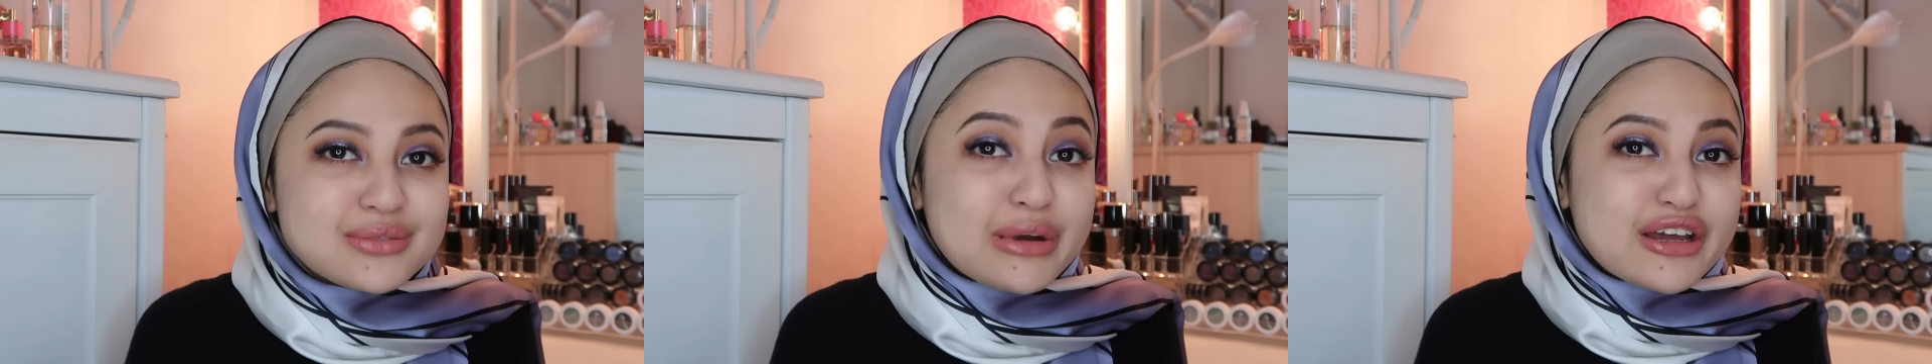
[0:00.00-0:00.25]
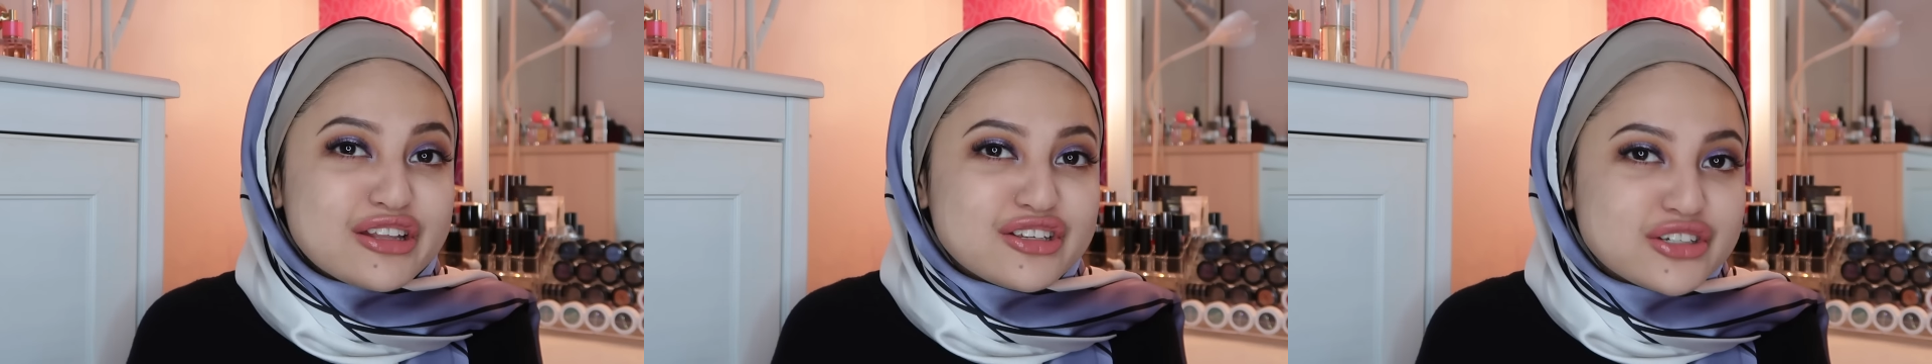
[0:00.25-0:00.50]

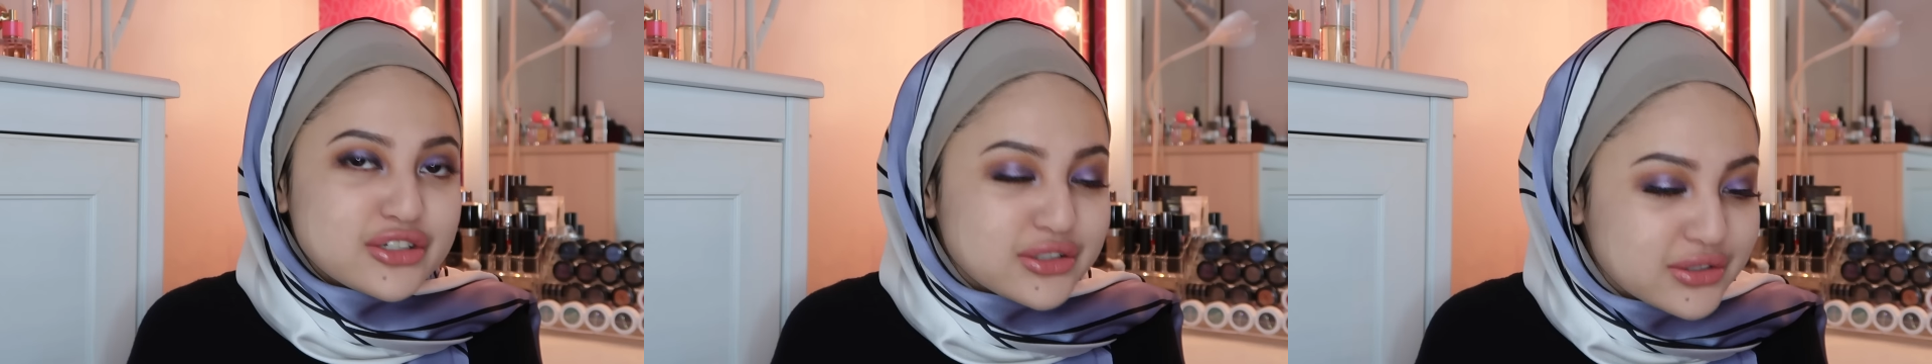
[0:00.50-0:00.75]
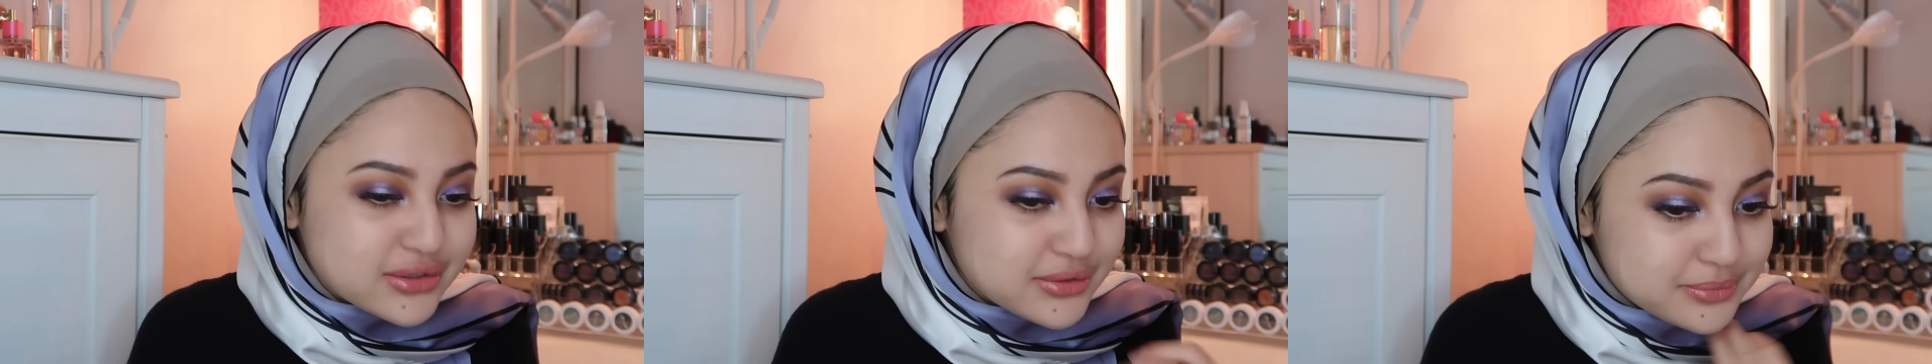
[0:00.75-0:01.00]
sponge.
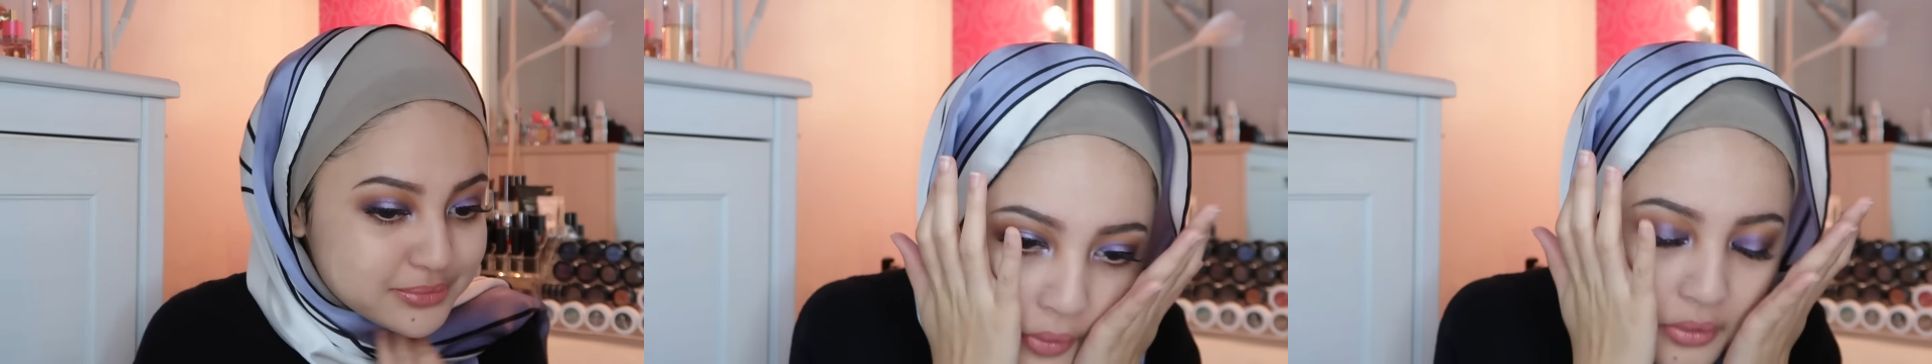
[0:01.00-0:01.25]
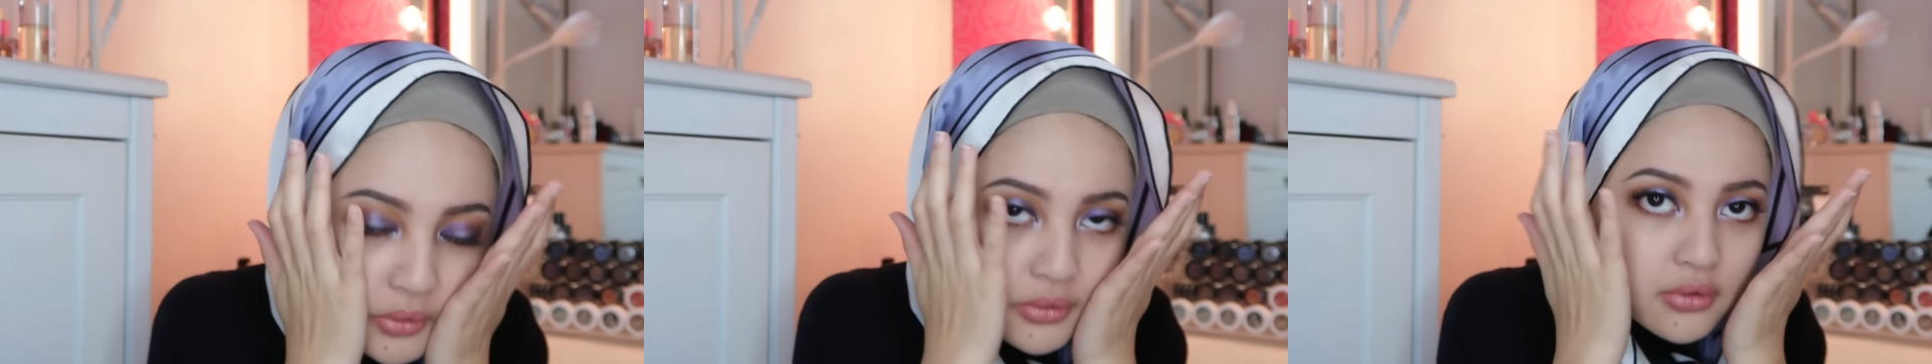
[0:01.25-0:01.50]

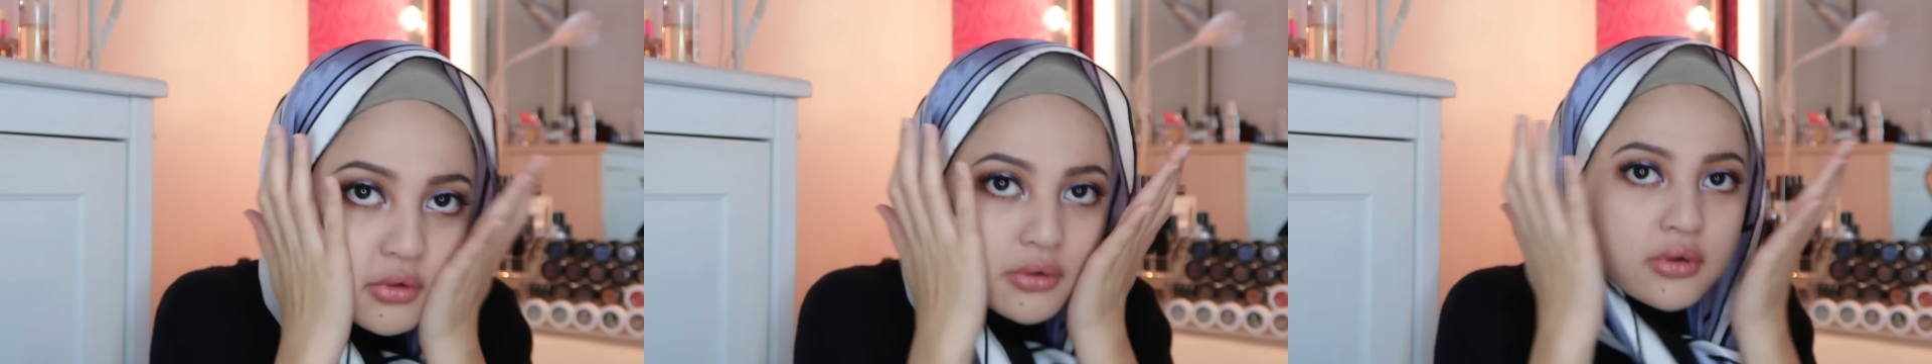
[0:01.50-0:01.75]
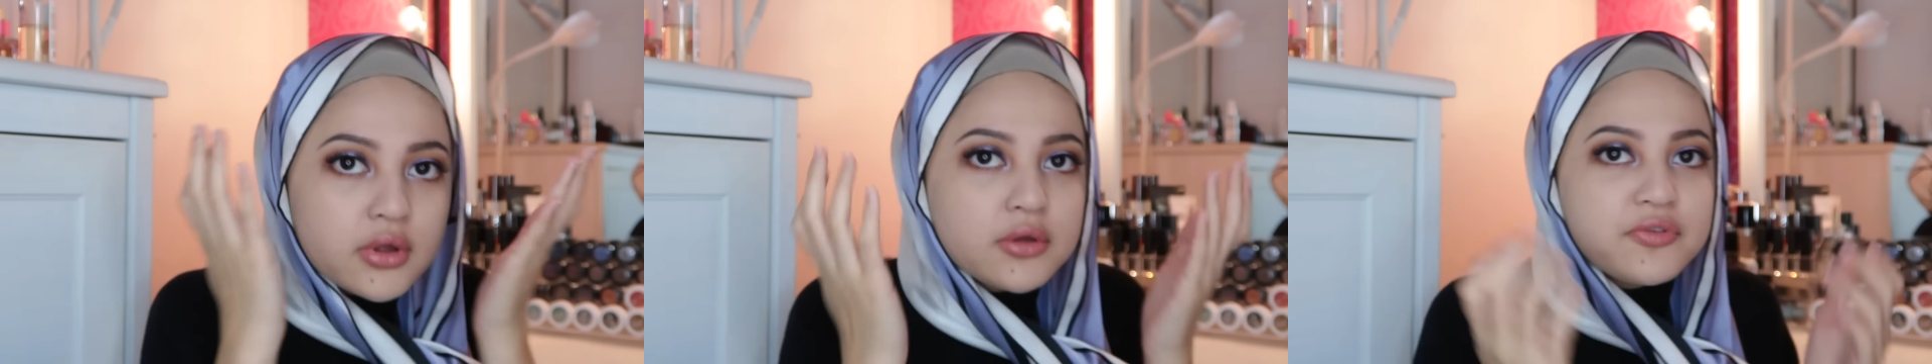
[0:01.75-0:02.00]

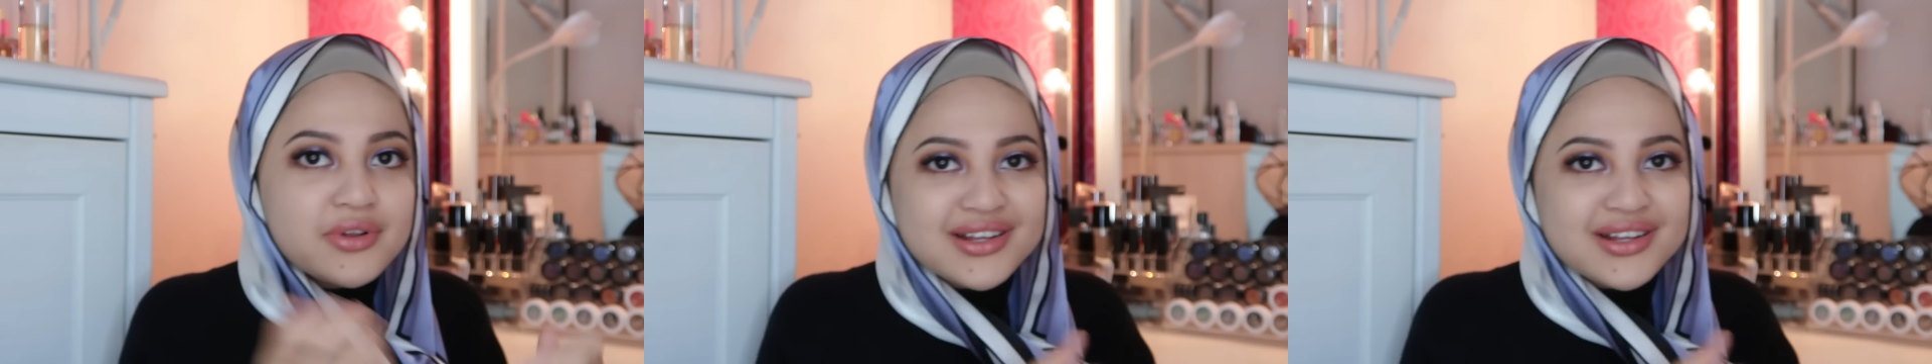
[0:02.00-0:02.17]
It